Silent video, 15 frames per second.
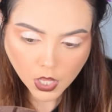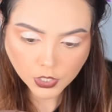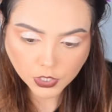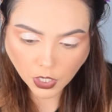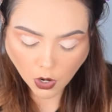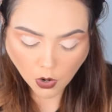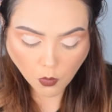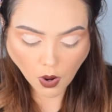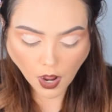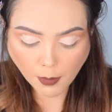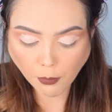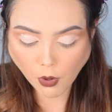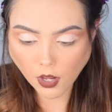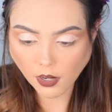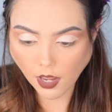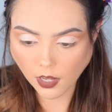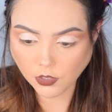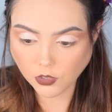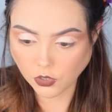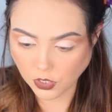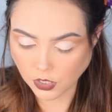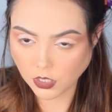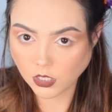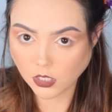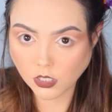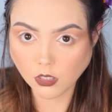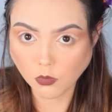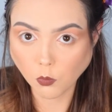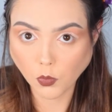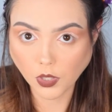So I bought extras
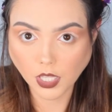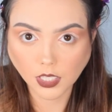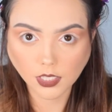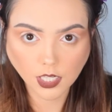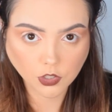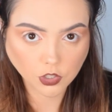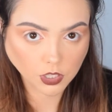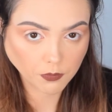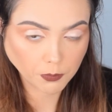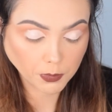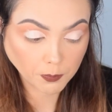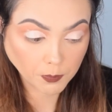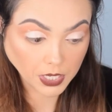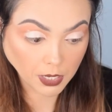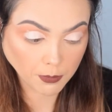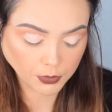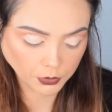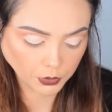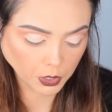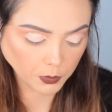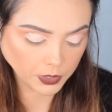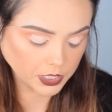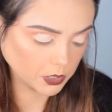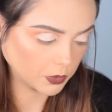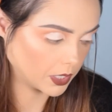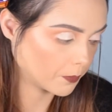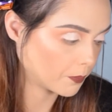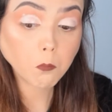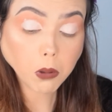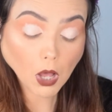with the intention of being able to grow into
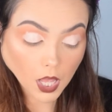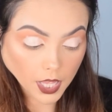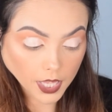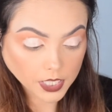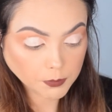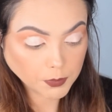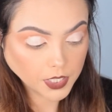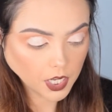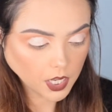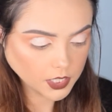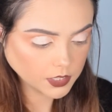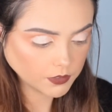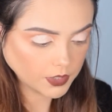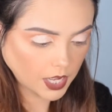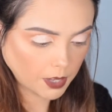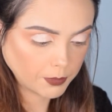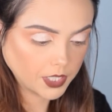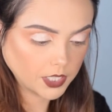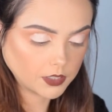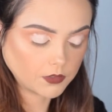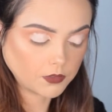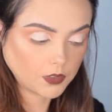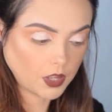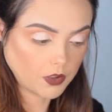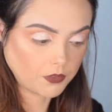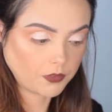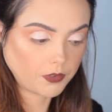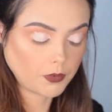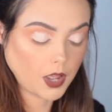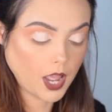it. But because of that, because of,
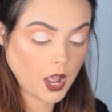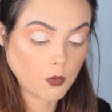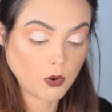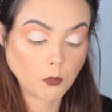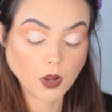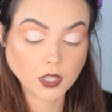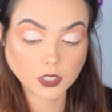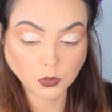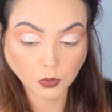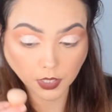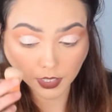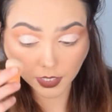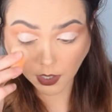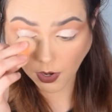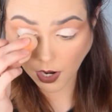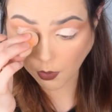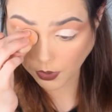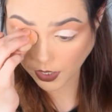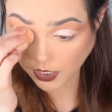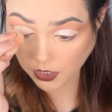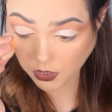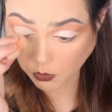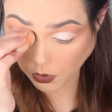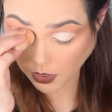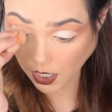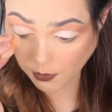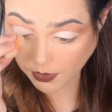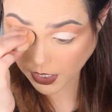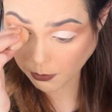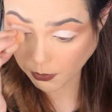of how it was stored and now how it is stored, I
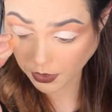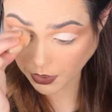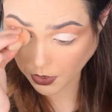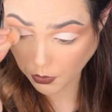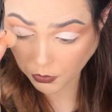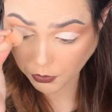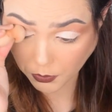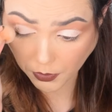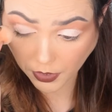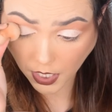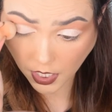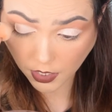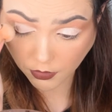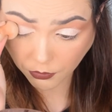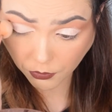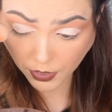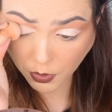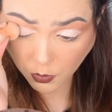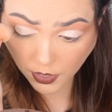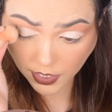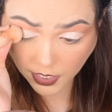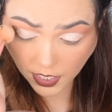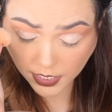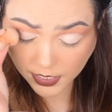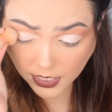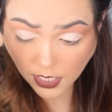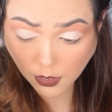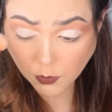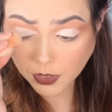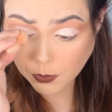was able to go through and kind of reorganize,
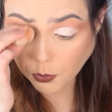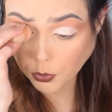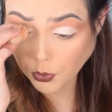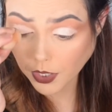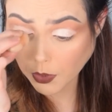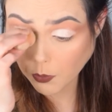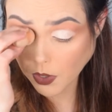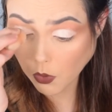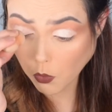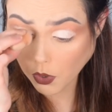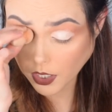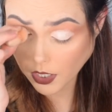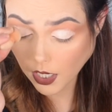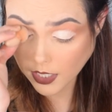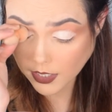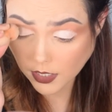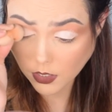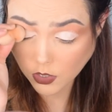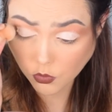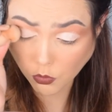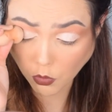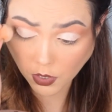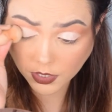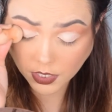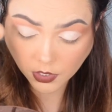and it was pretty well organized in the drawers.